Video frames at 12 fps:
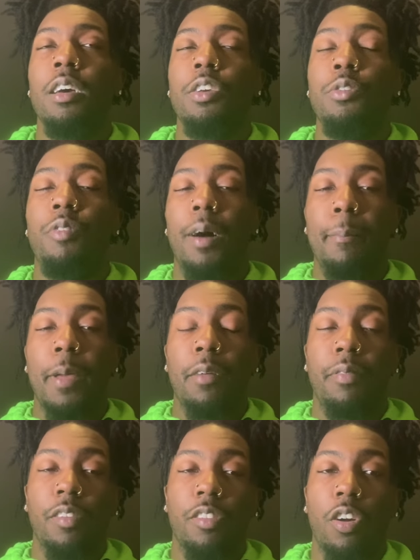you find
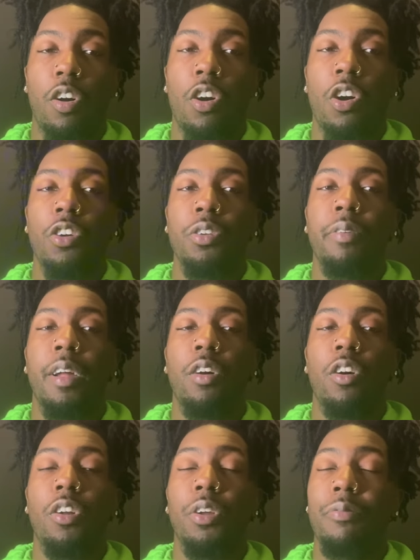manifesting hard, you find it
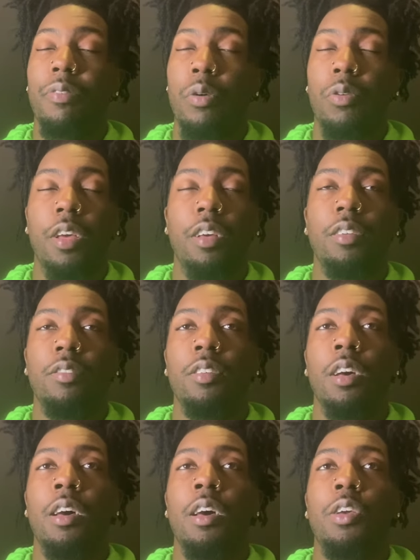hard to focus,
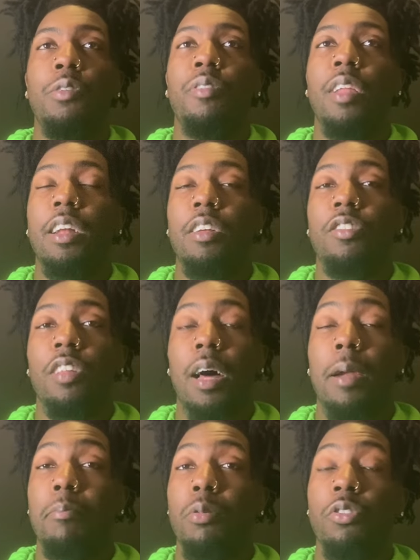you feel like there's a
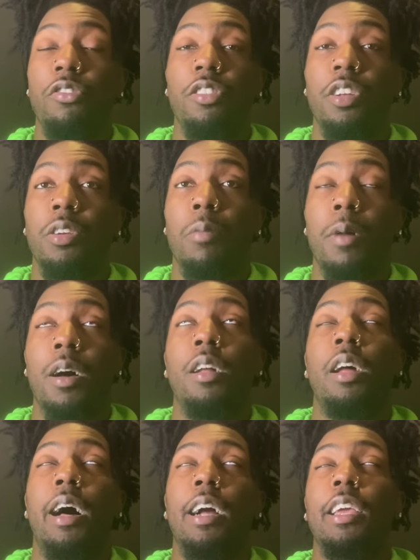lot of bullshit in your
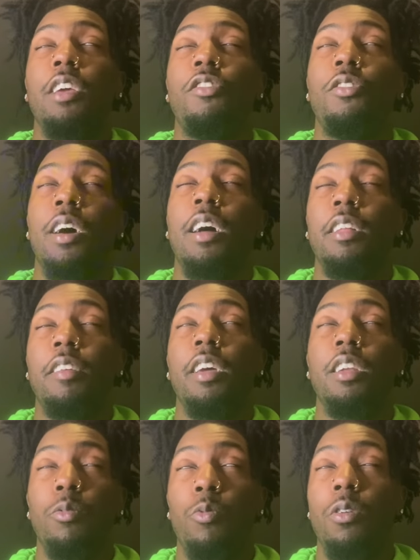mind. I kid you not,
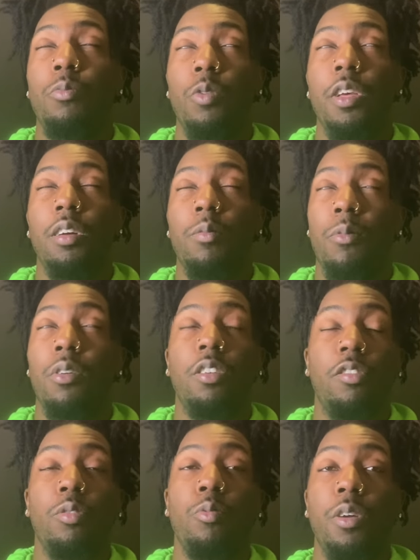taking a one week, one
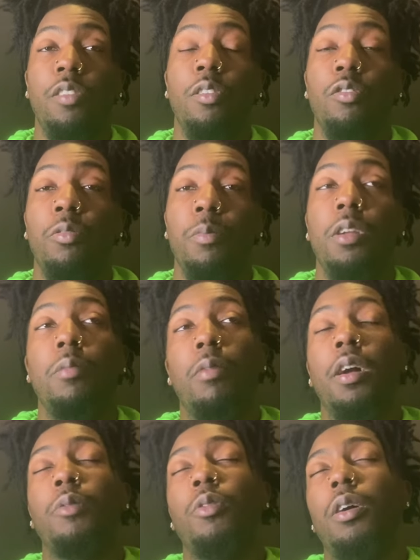to two week social media
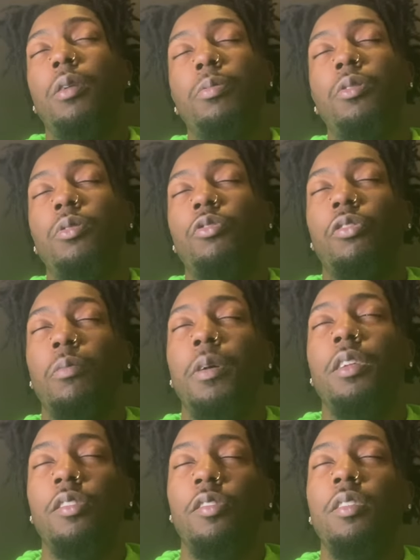break will help you
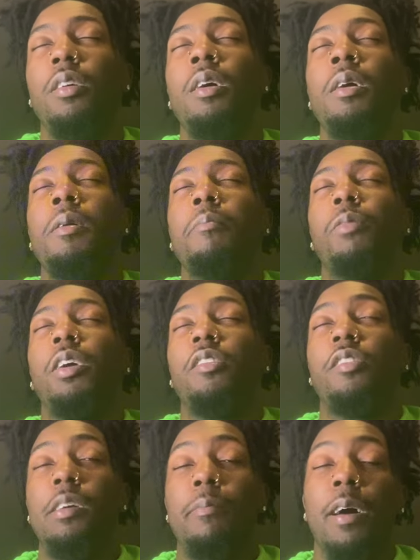tremendously
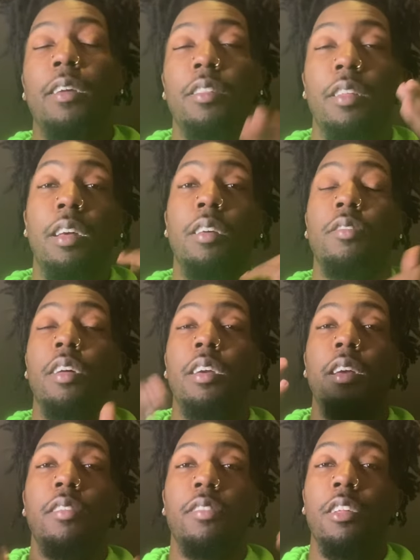because the amount of things that
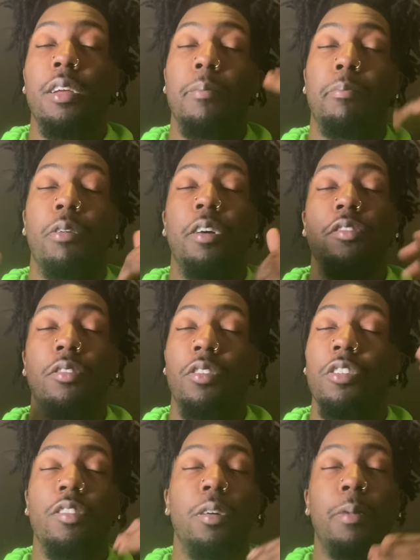easily impress on
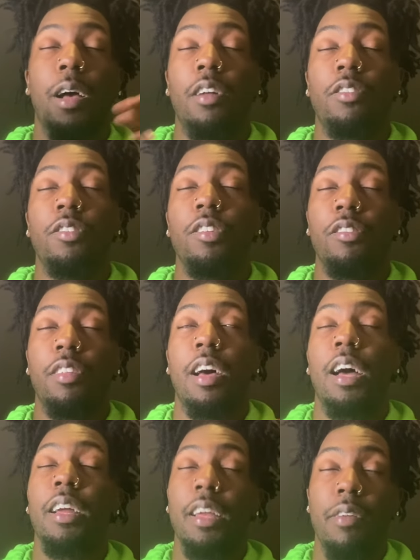your subconscious is
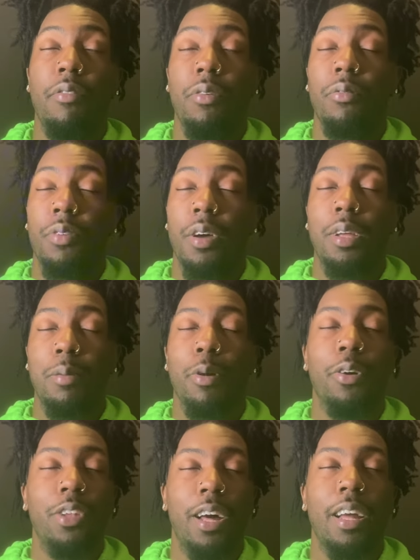not even funny,
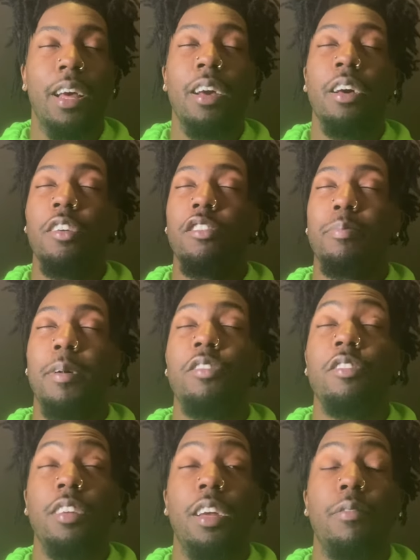bro. Like,
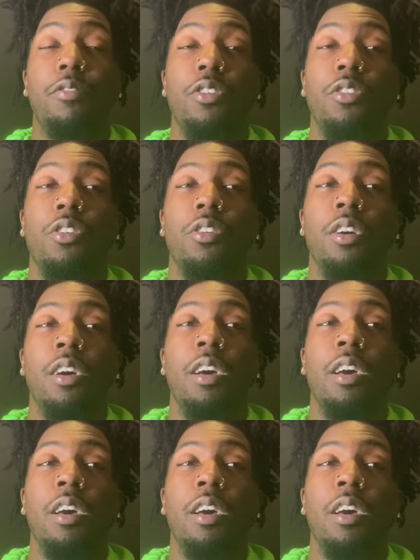especially if you're,